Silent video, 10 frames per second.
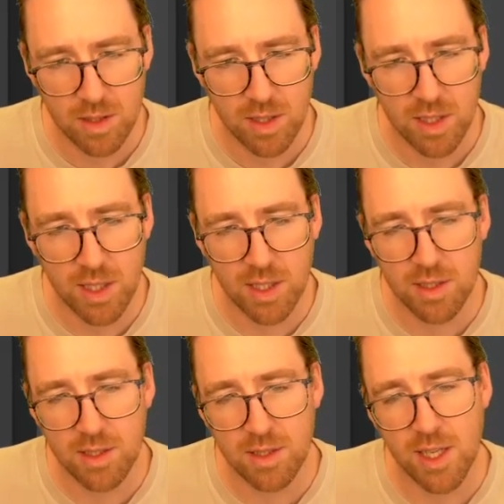and
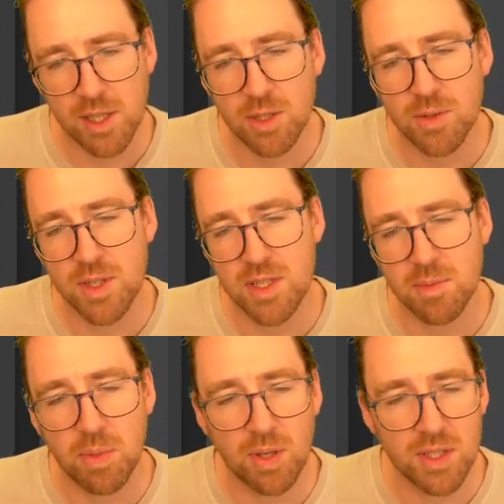they call this the
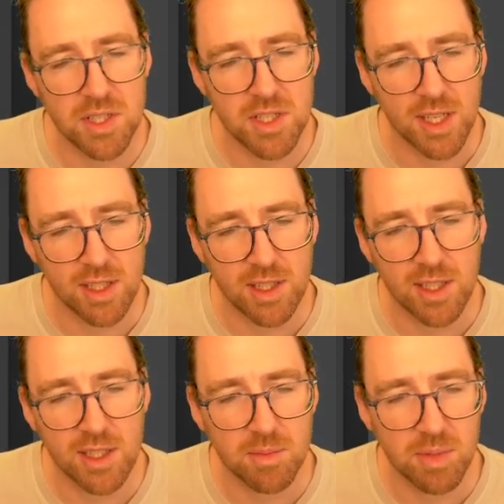polish technique
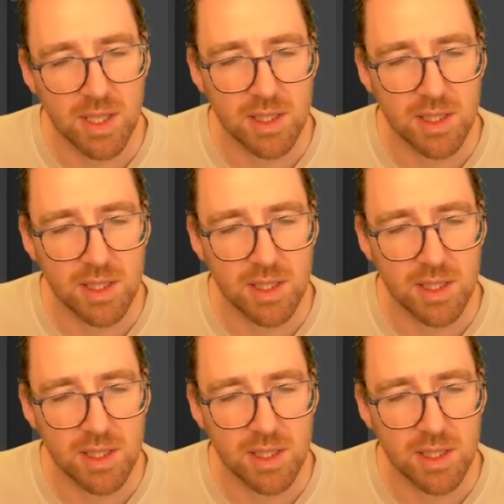in the Blender